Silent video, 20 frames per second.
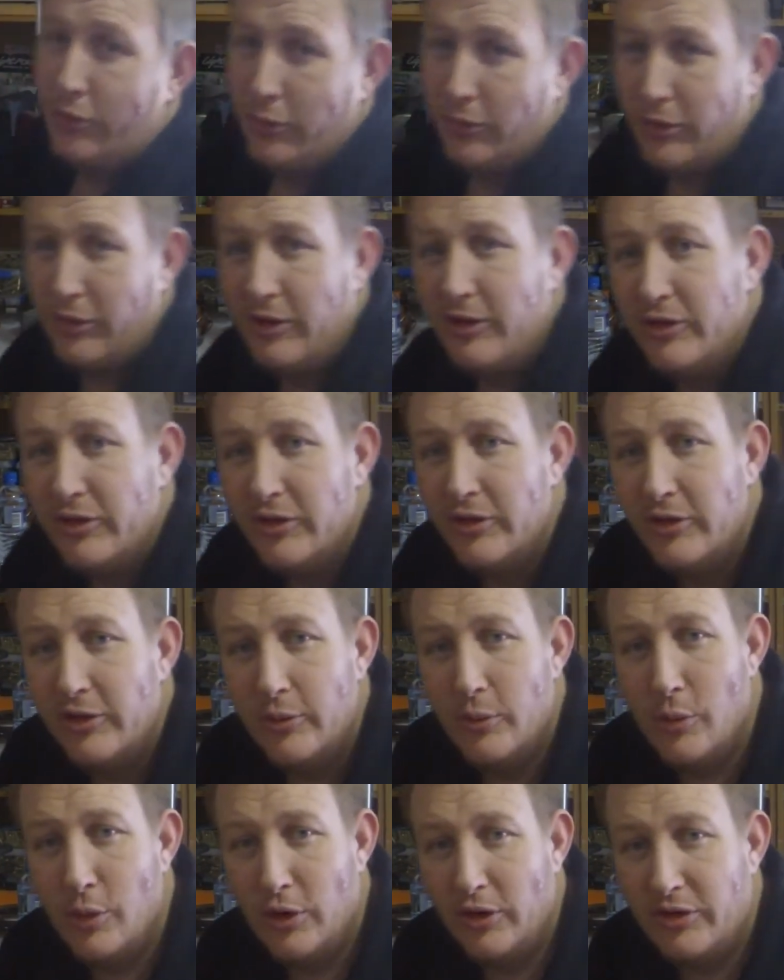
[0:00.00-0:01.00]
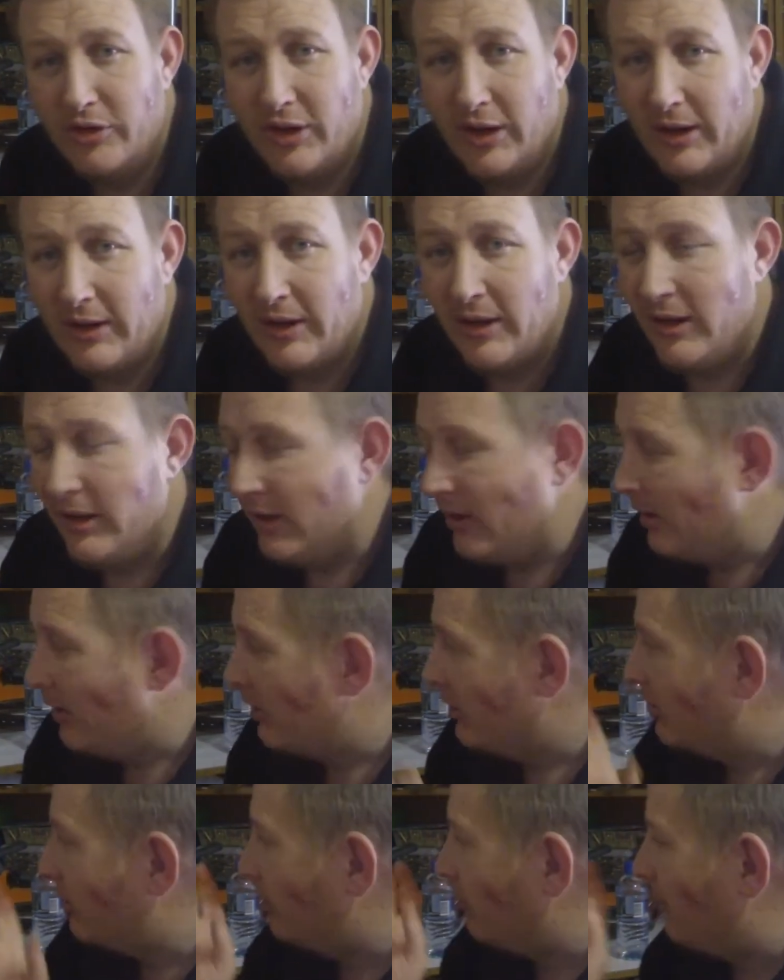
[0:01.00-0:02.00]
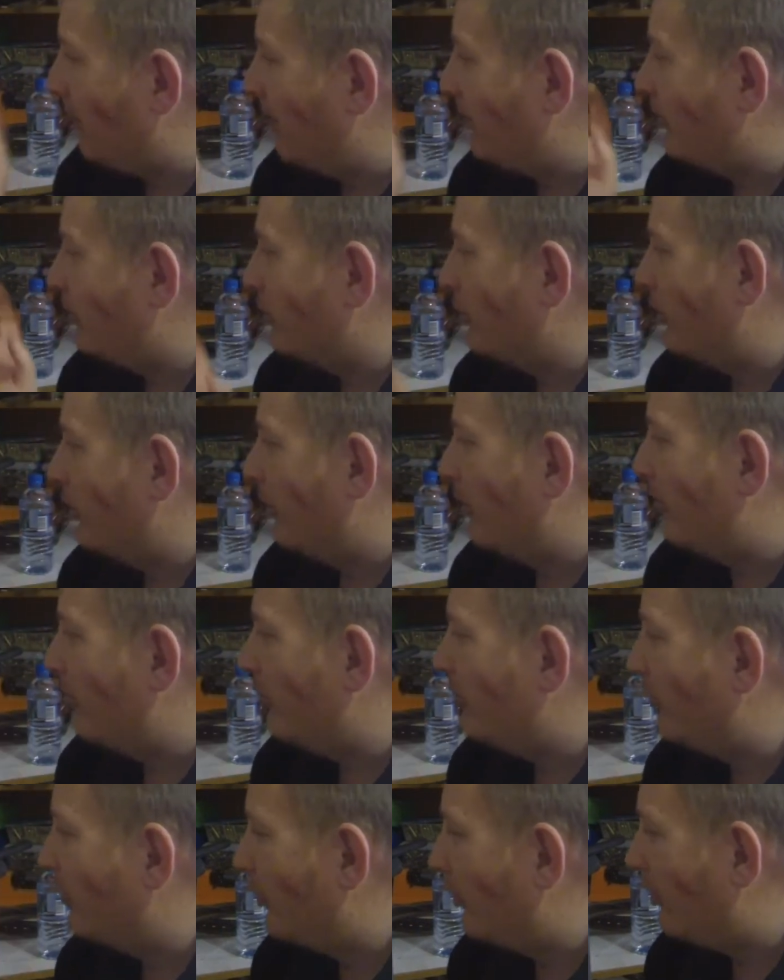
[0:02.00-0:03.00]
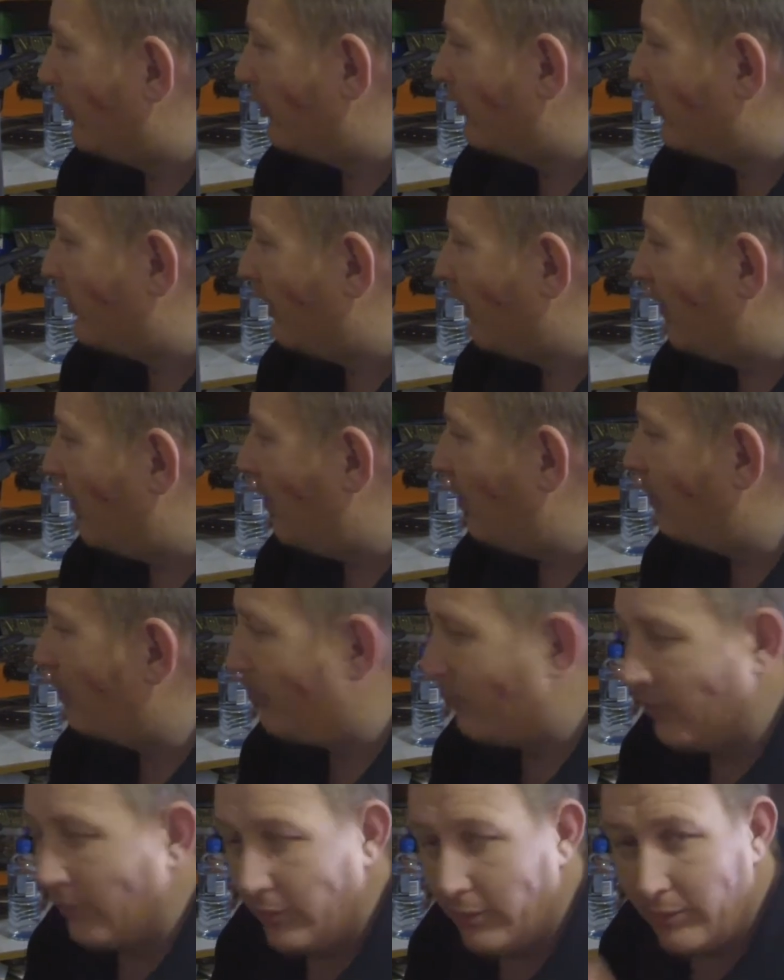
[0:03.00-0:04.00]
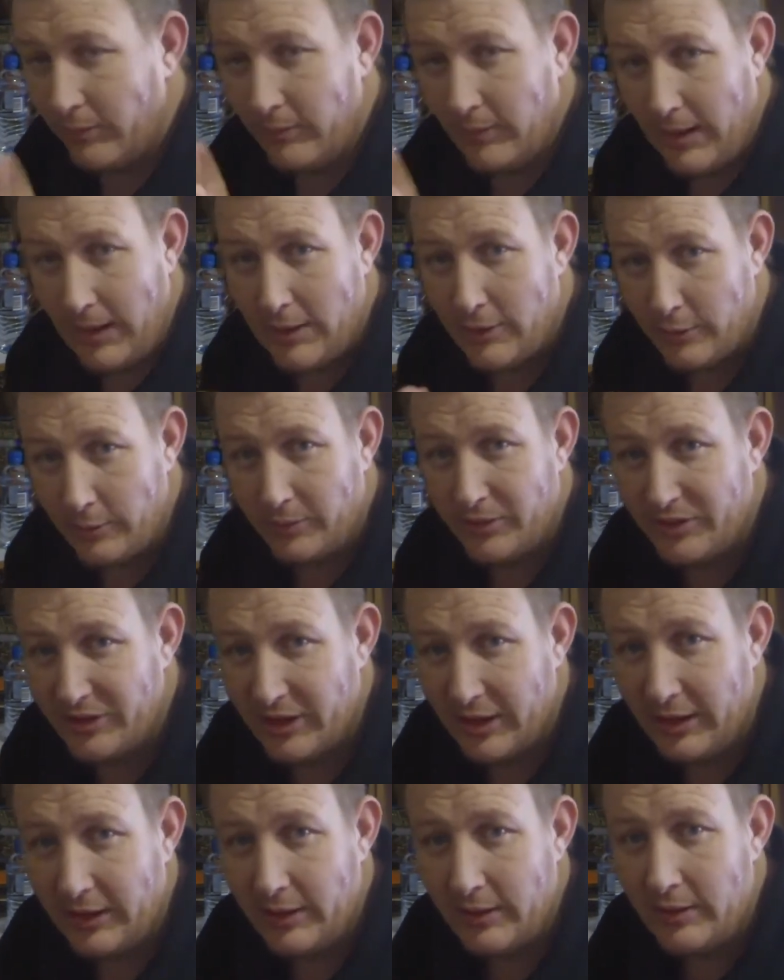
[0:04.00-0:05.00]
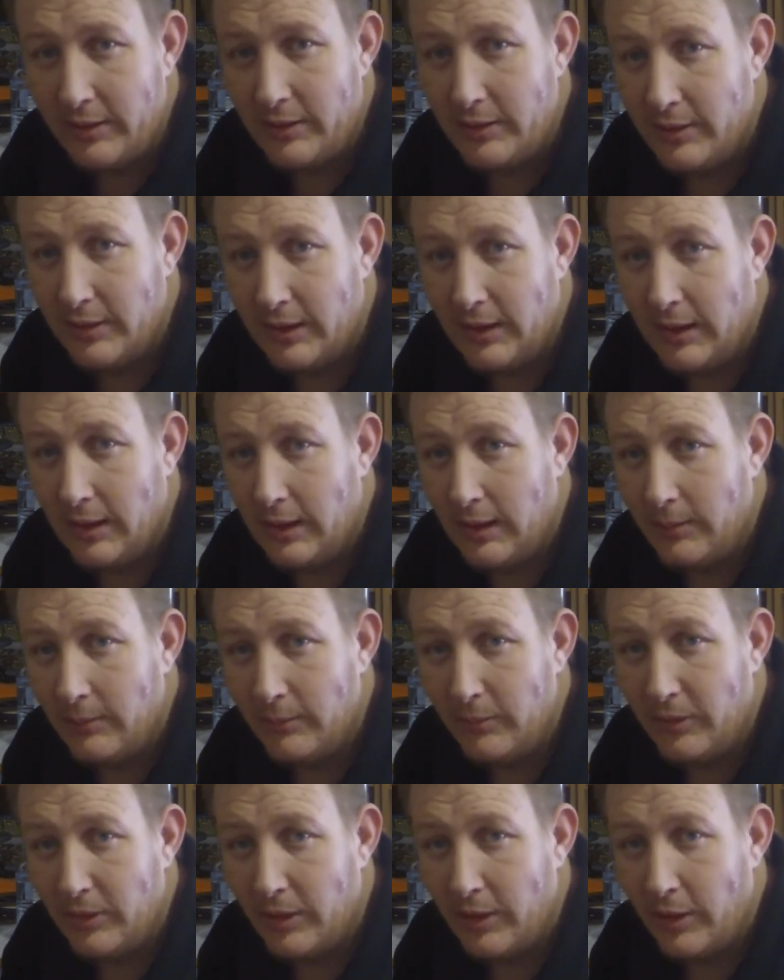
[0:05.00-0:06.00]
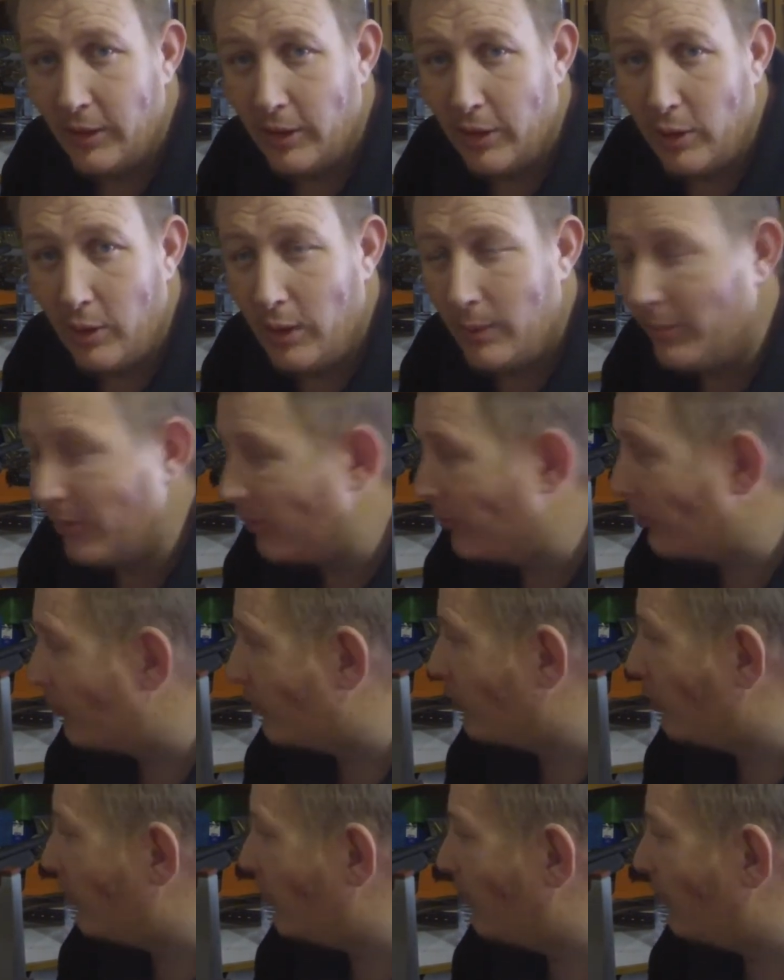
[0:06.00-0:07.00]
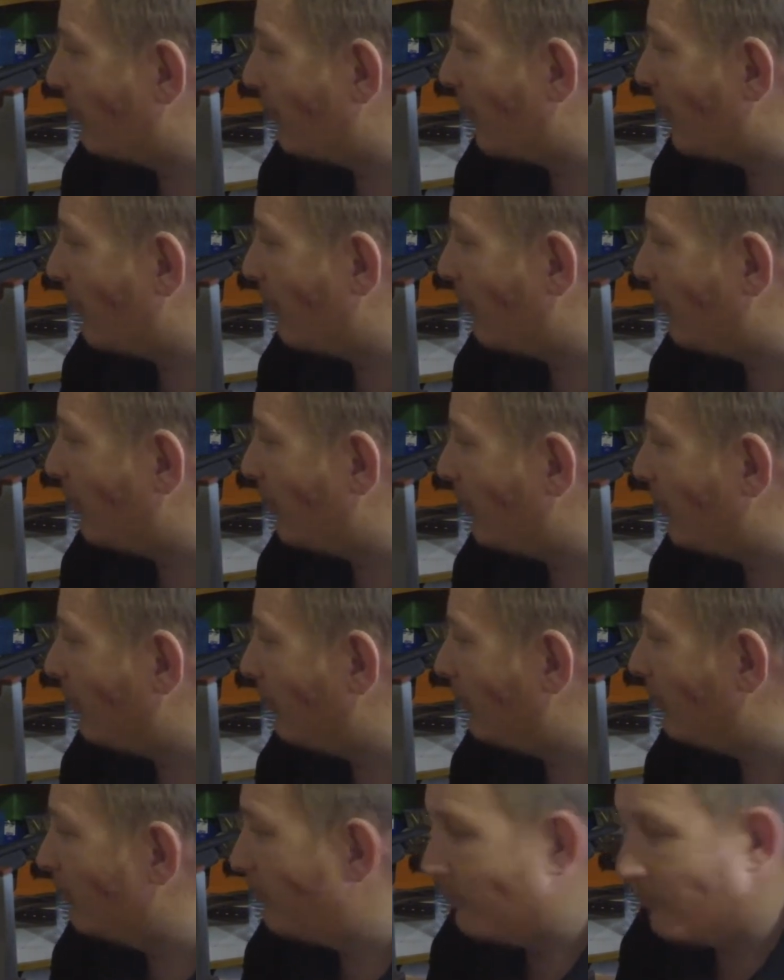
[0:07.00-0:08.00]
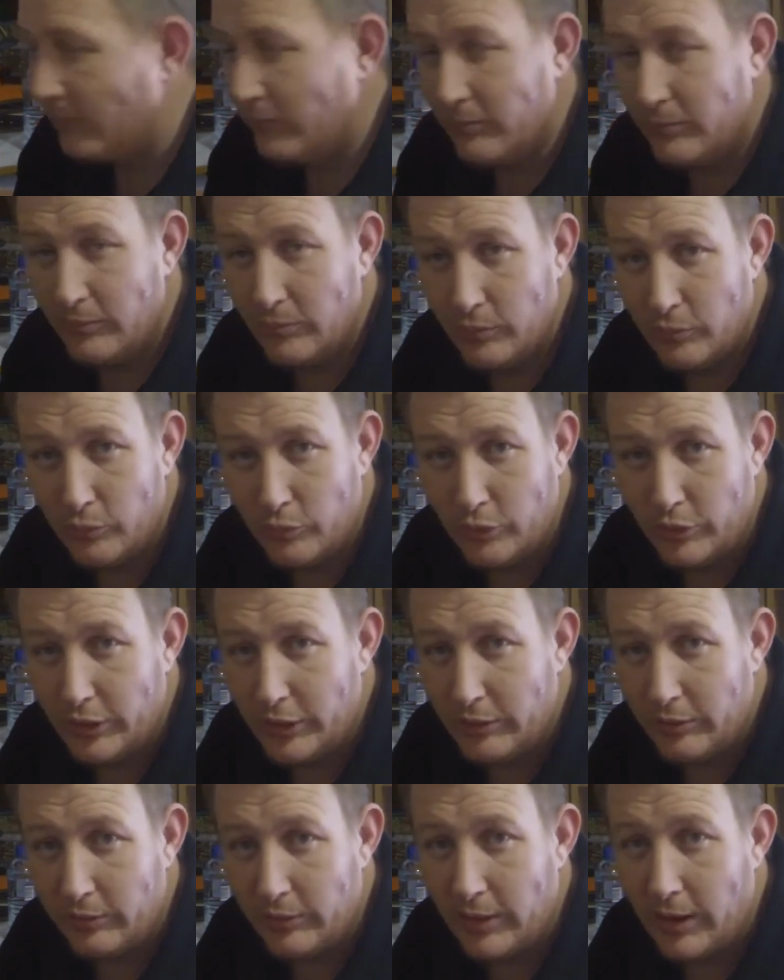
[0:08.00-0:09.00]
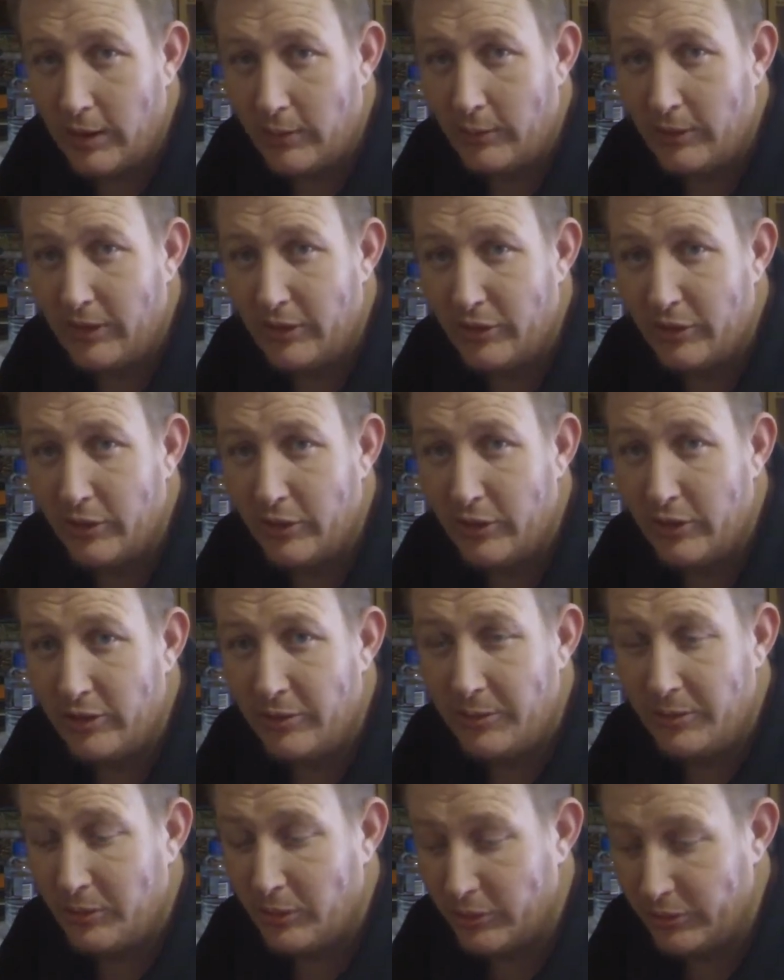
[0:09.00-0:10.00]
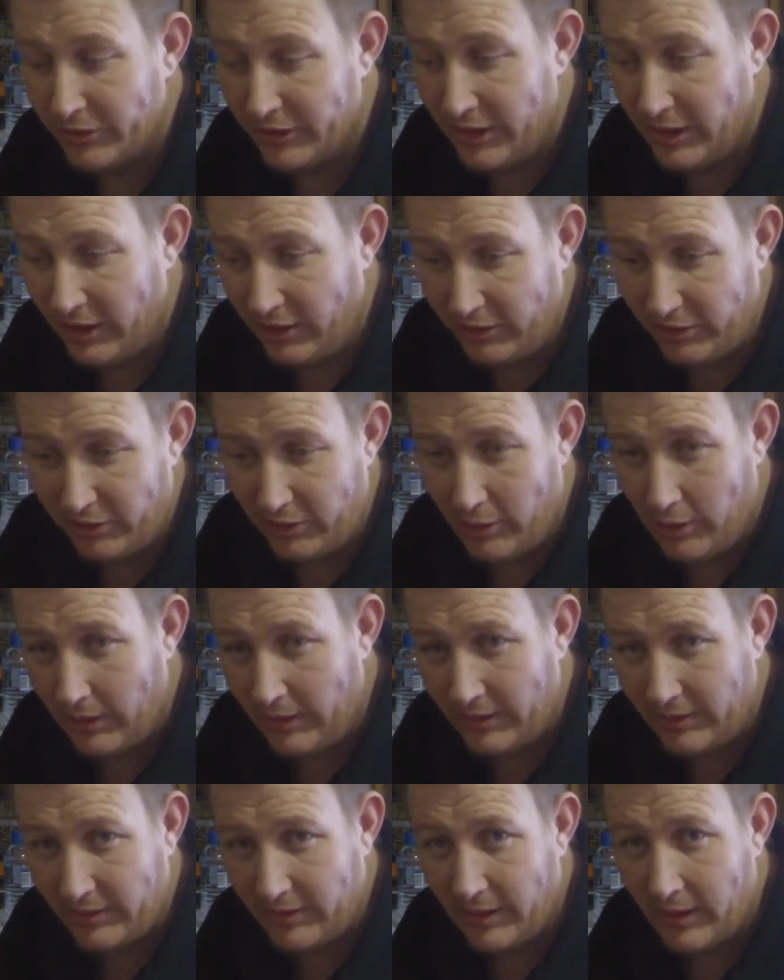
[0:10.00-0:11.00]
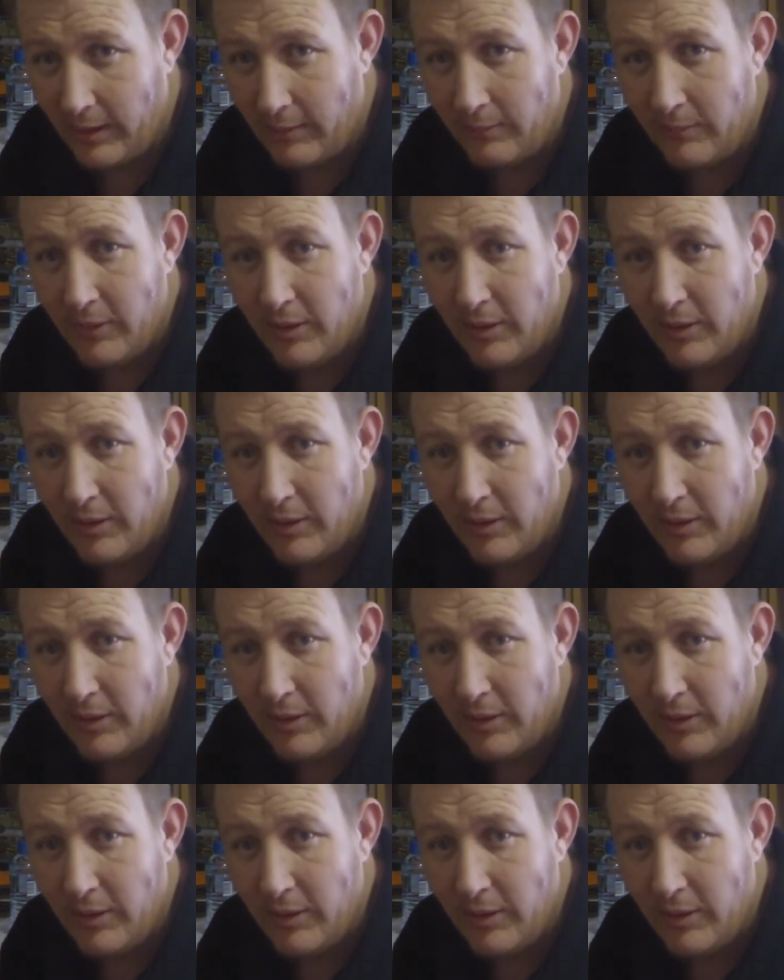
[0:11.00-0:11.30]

things that you want to check to make sure that you've got uh, absolute 100% um, you know, alignment between the front and rear rear uh, rings on these because any slight um,